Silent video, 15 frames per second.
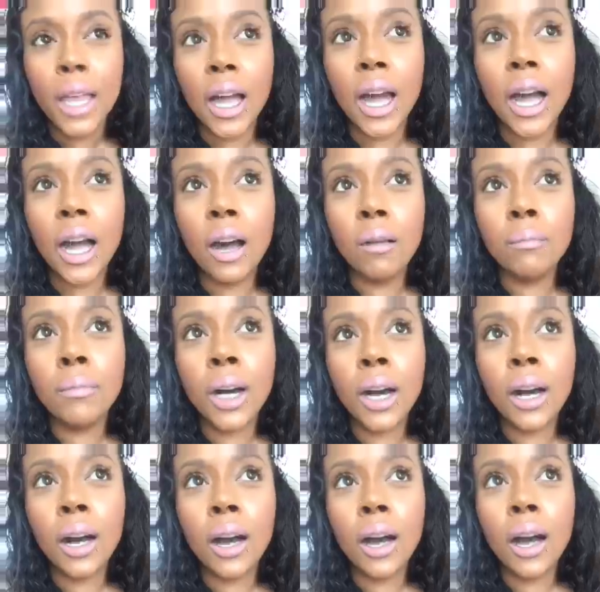Um,
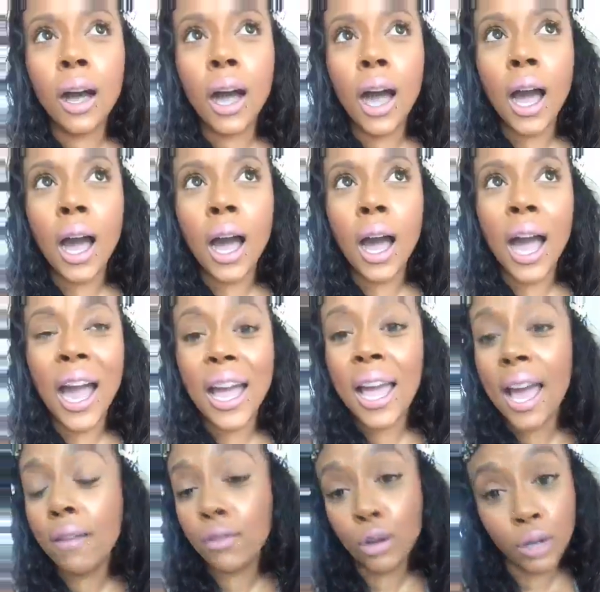I
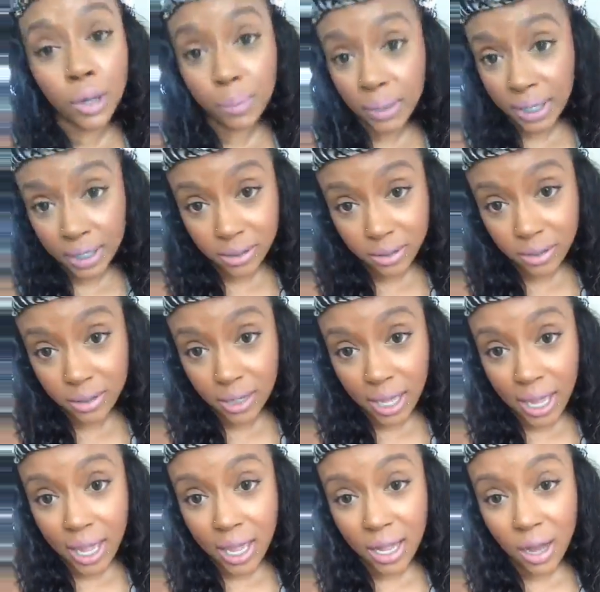have no complaints.
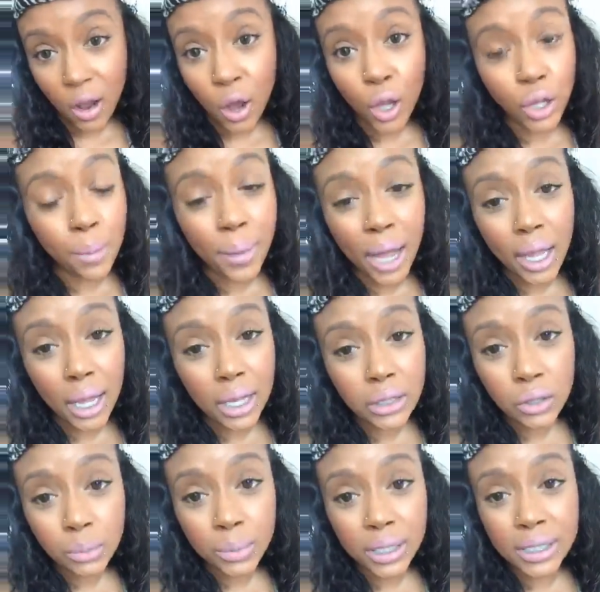And all of my
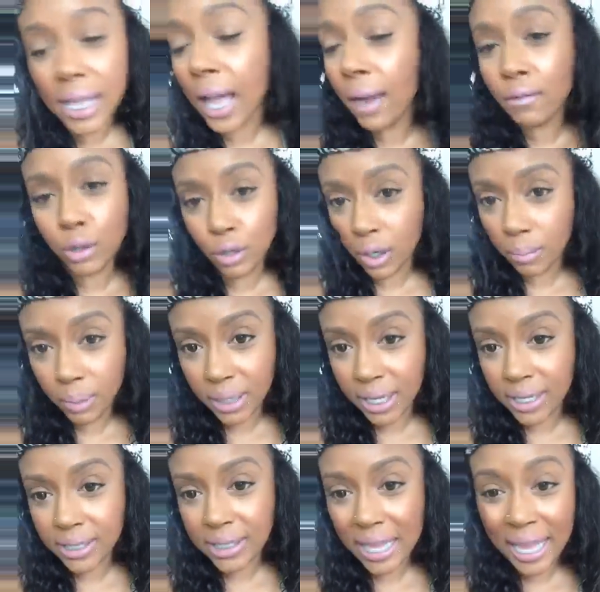customers, they have no
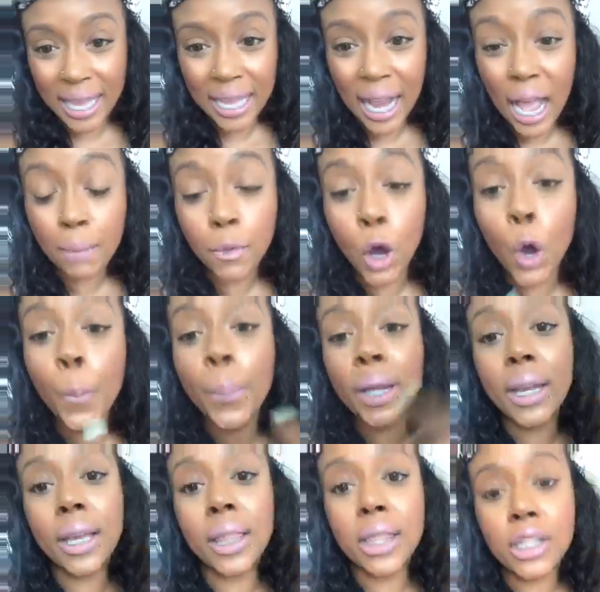complaints. And I'm
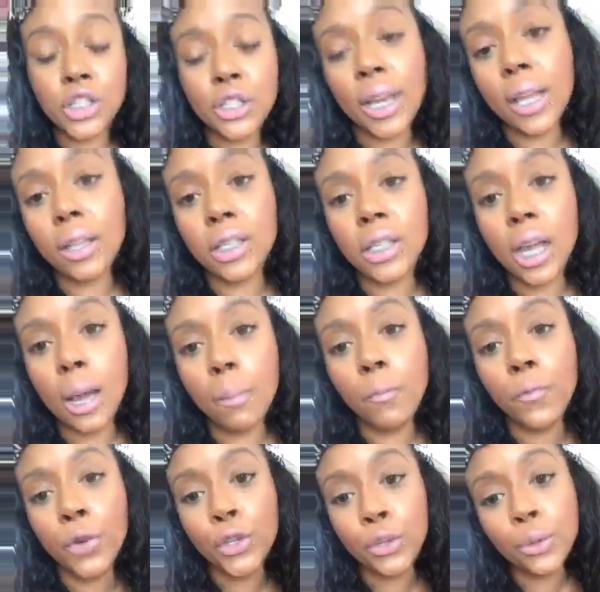opening this challenge
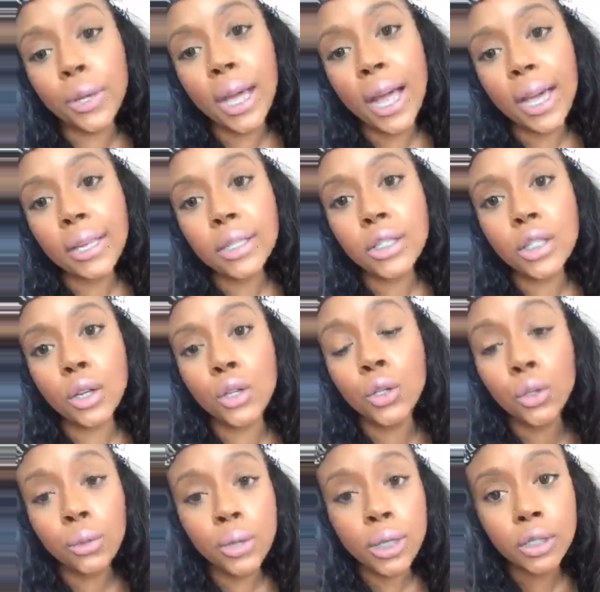up for you guys so
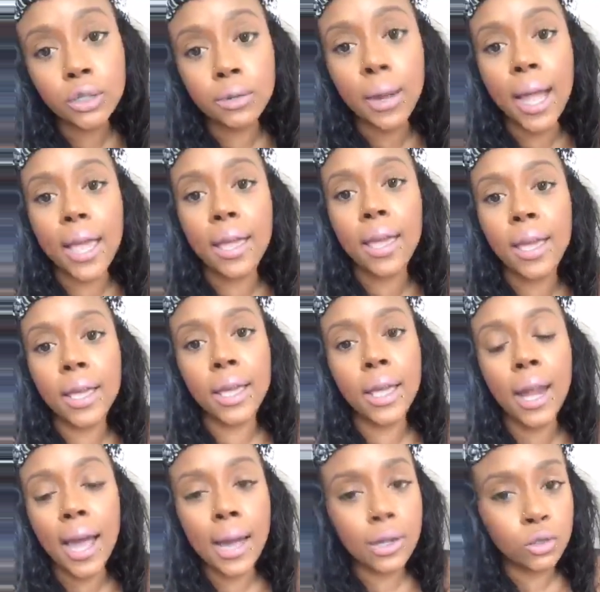you can try it and
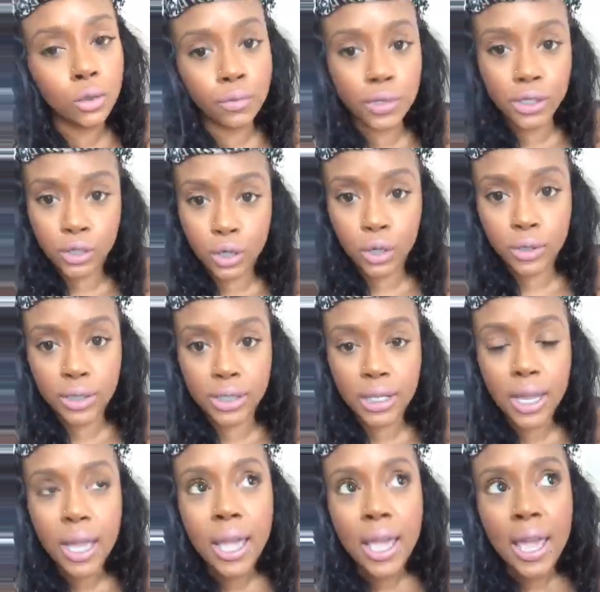get actual results.
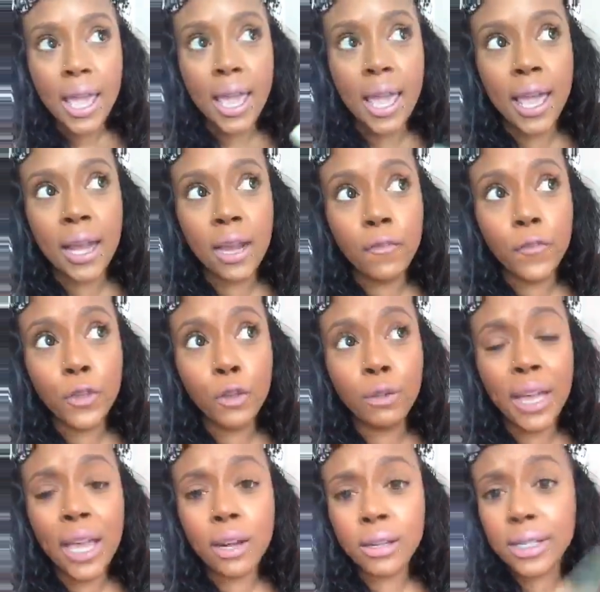And if you
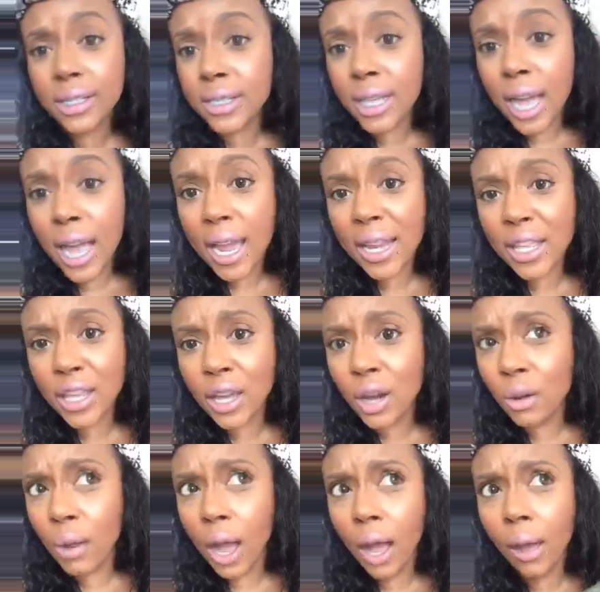later decide,
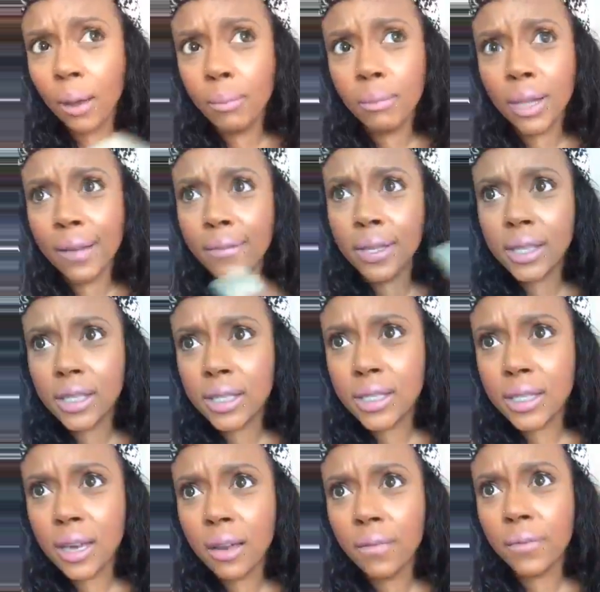yo, I'm loving this
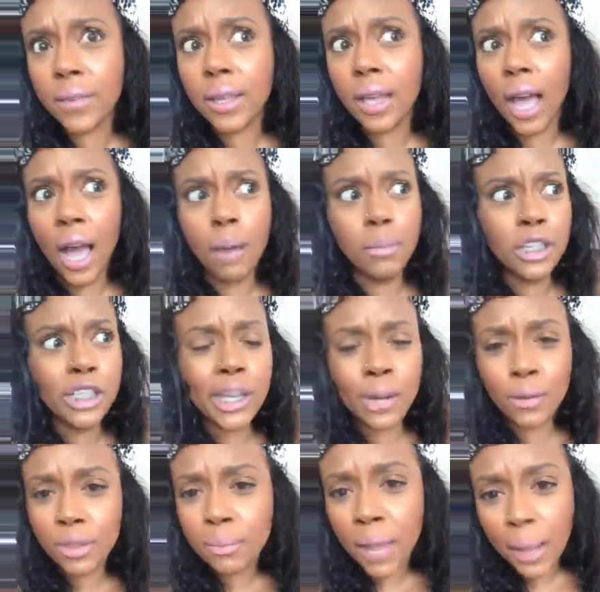stuff, I'm gonna share
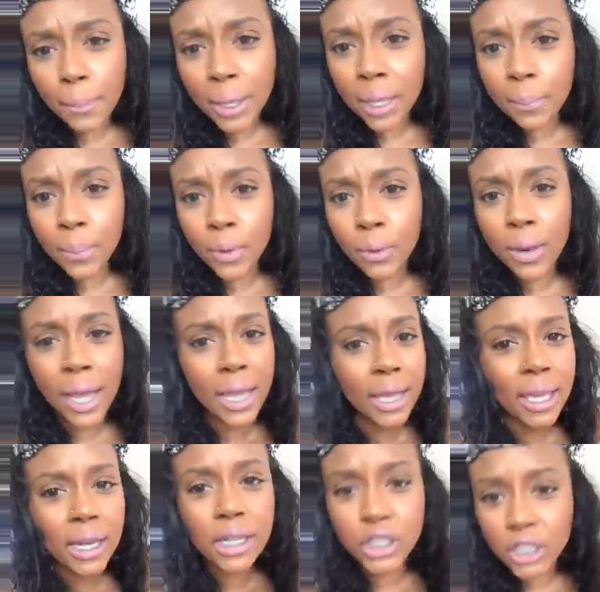it with my people and
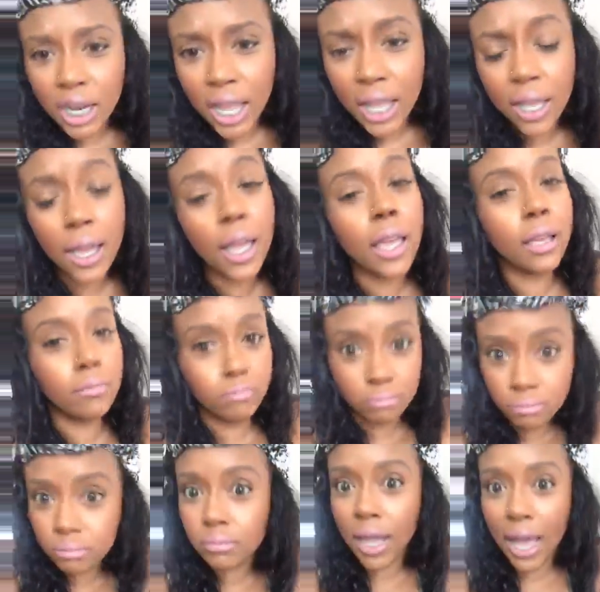get a check,
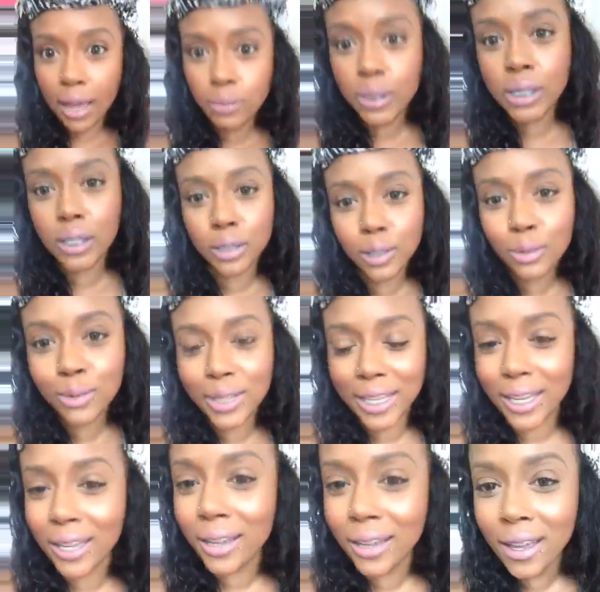
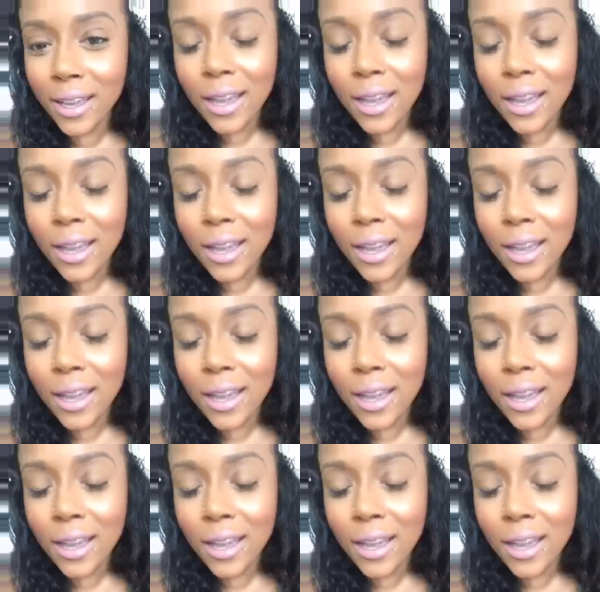Absolutely.